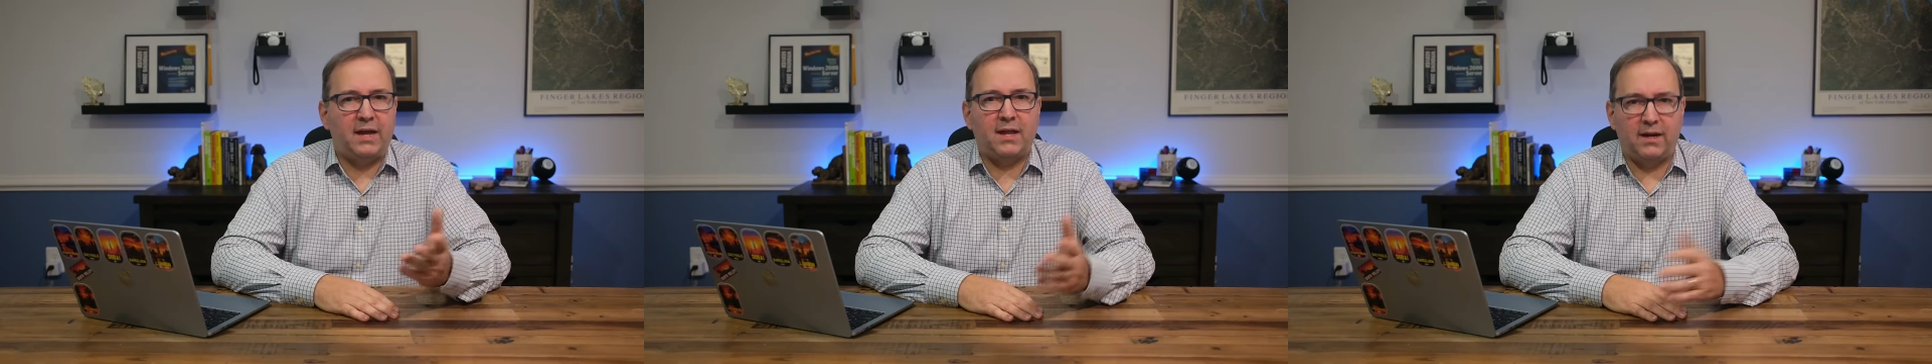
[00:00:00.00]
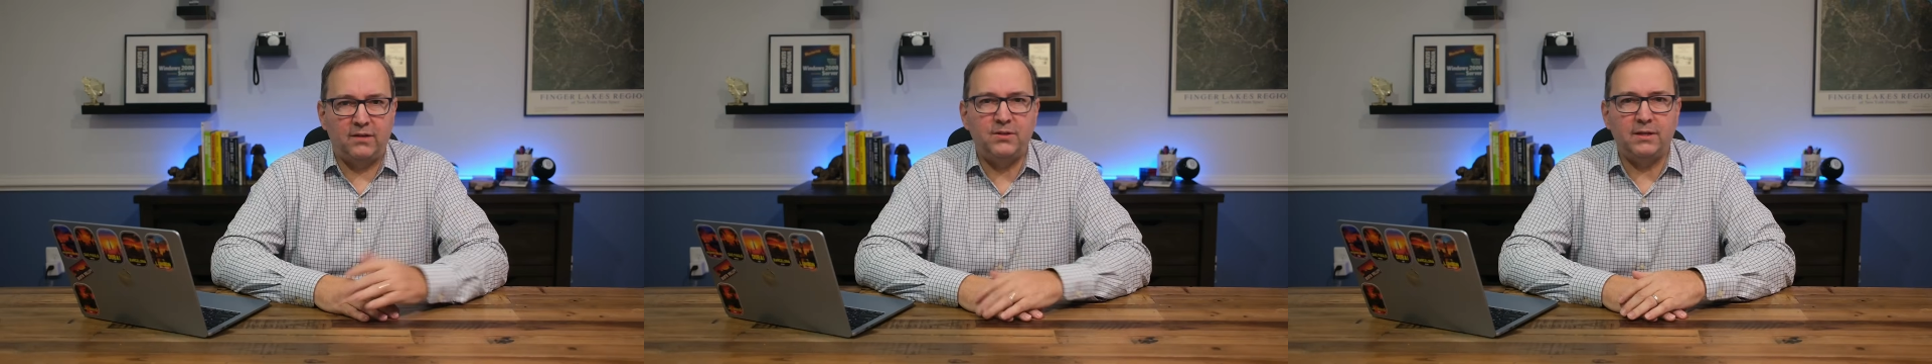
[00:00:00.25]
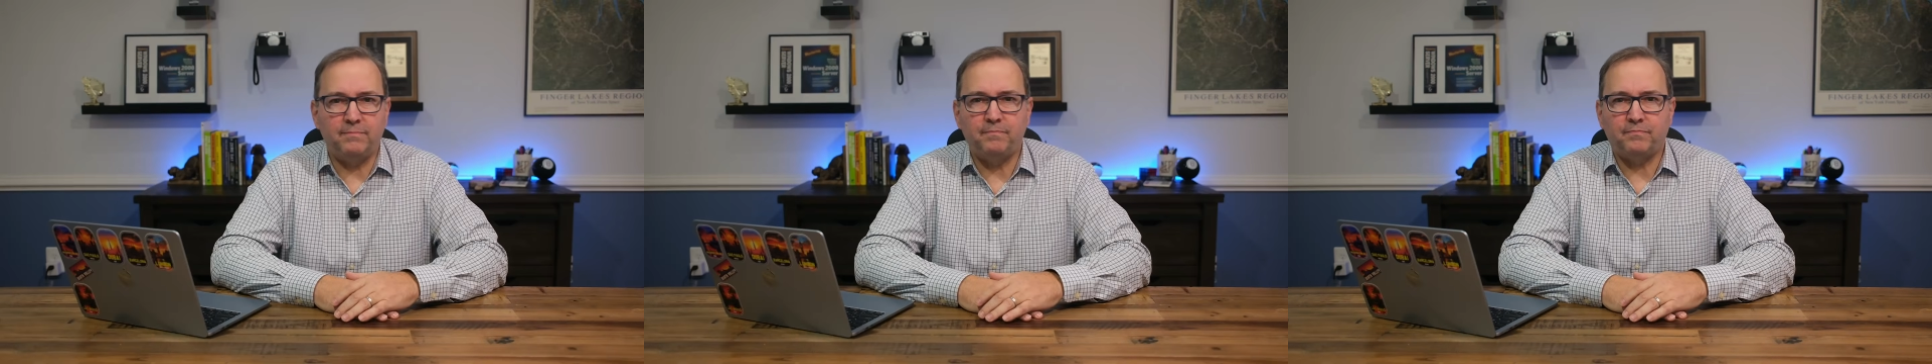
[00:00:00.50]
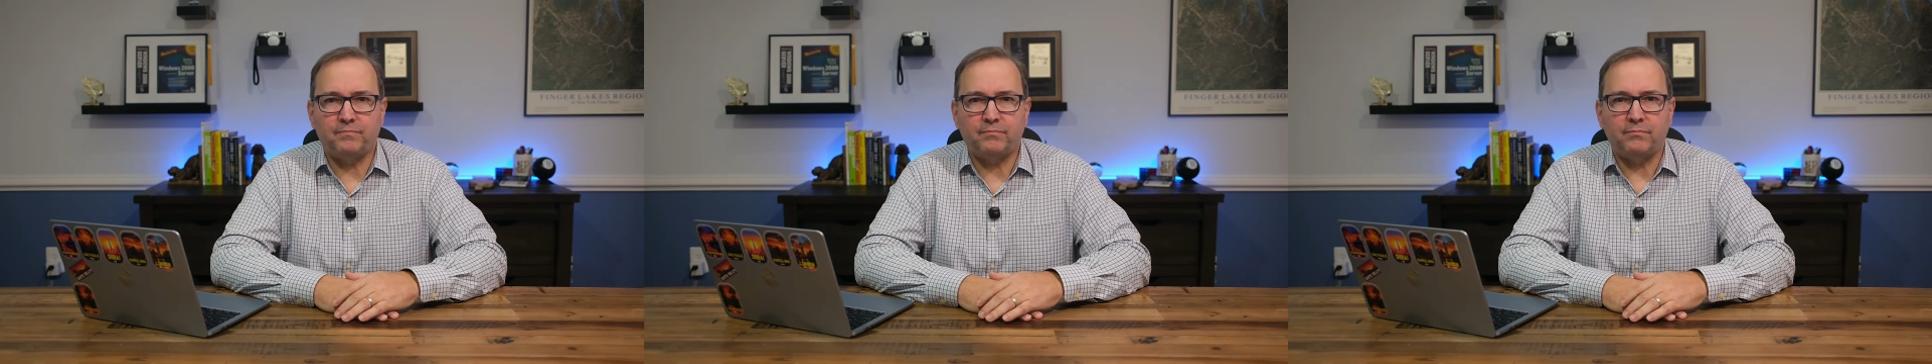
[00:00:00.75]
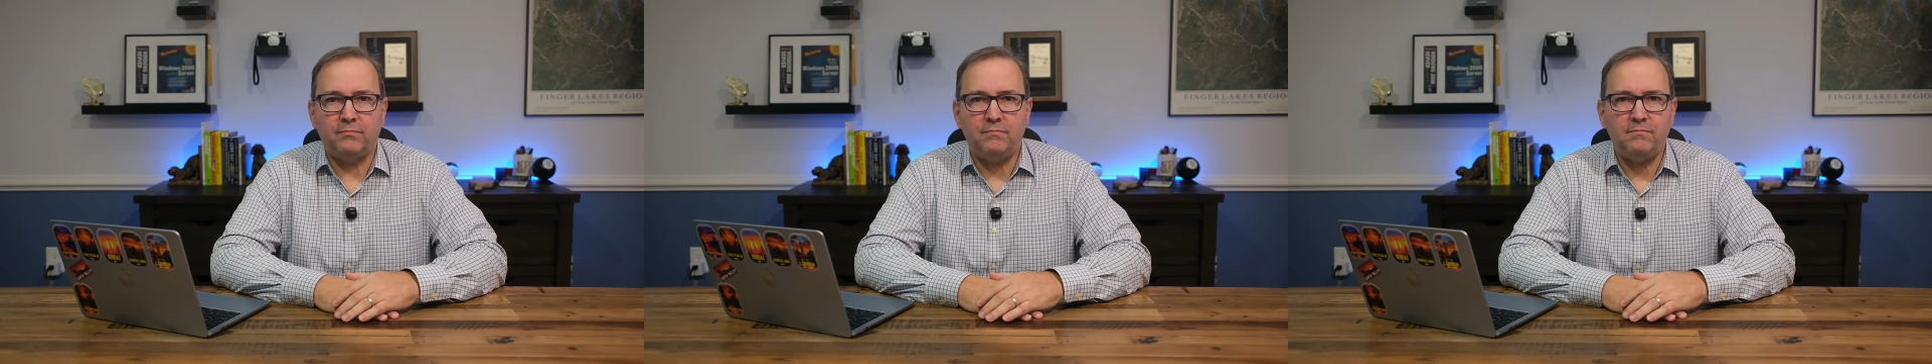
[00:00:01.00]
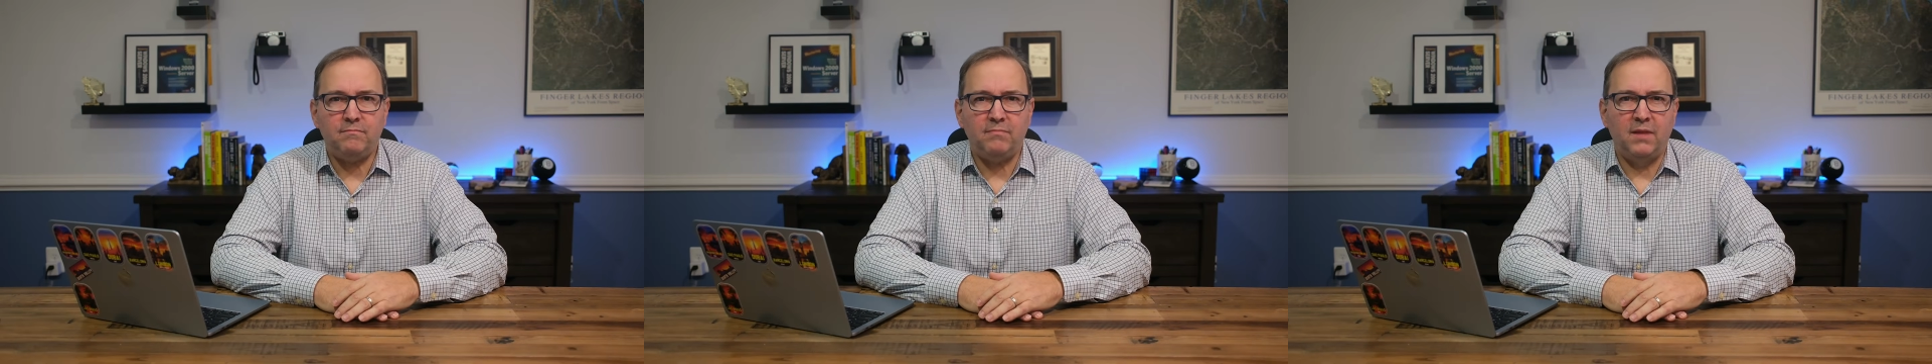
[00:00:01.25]
kind of thing.
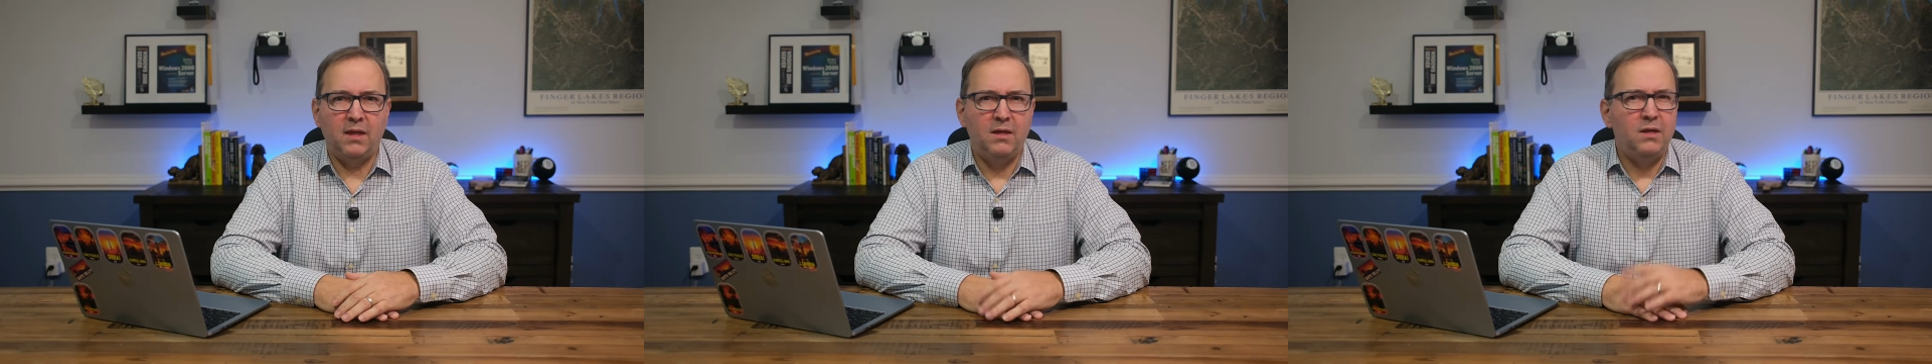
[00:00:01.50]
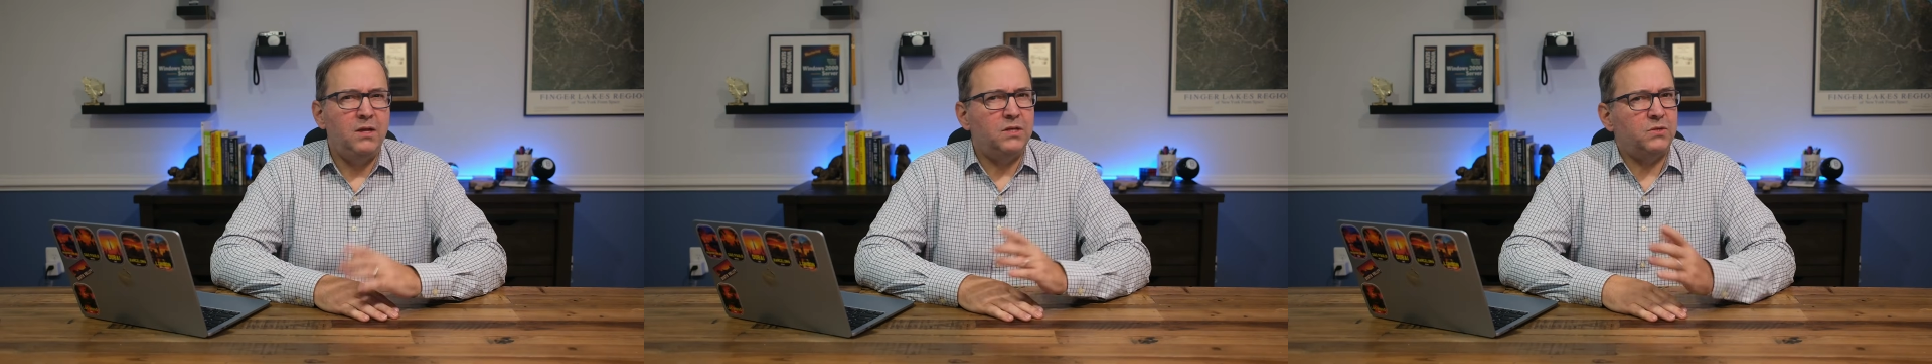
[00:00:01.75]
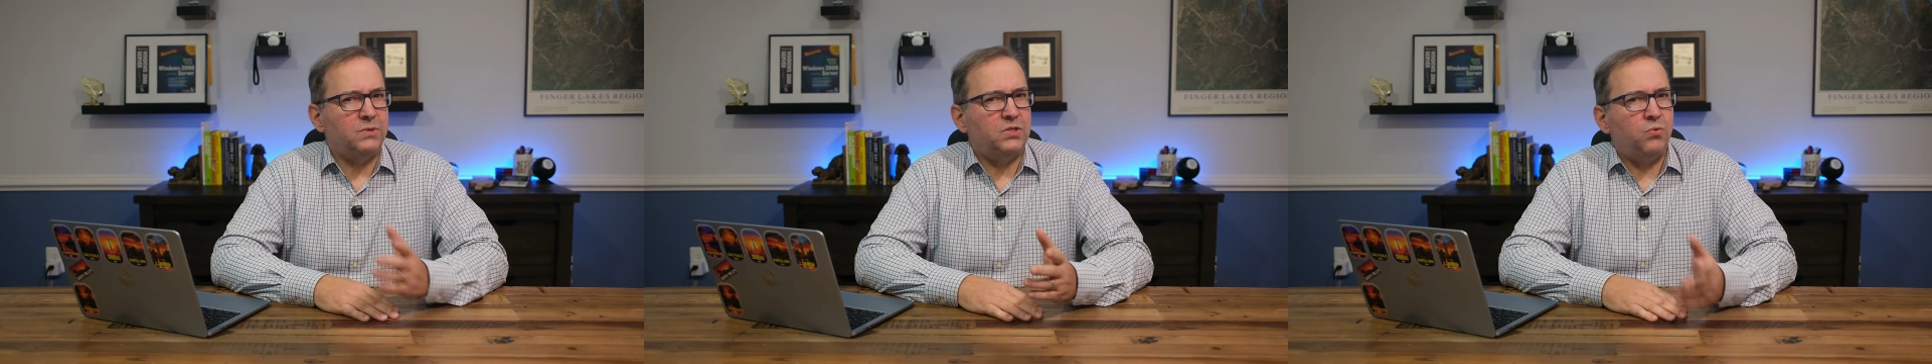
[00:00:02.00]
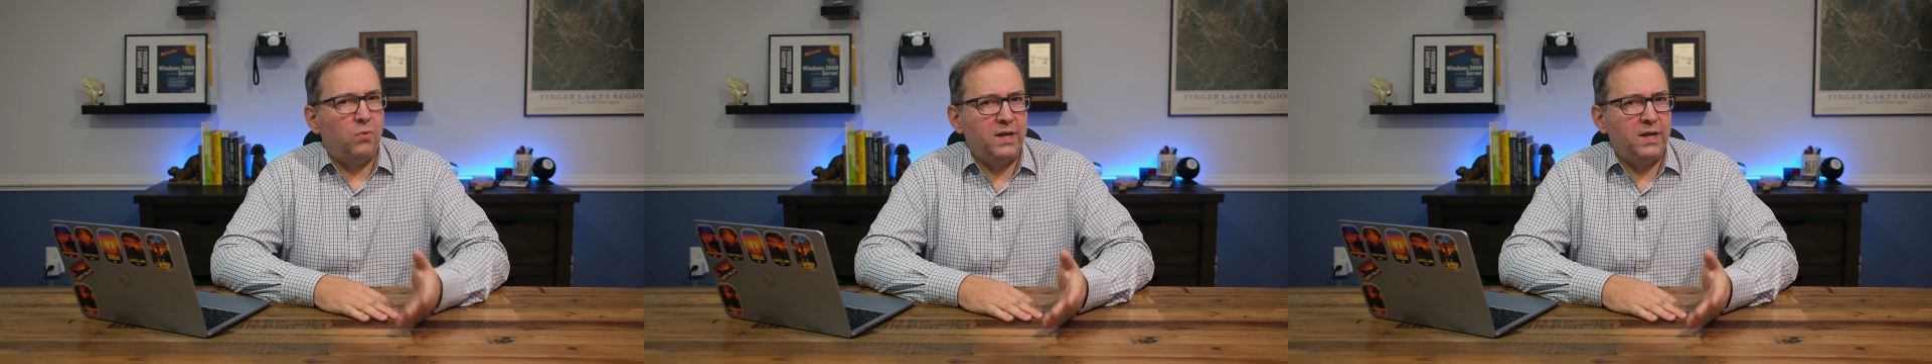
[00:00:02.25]
So with 20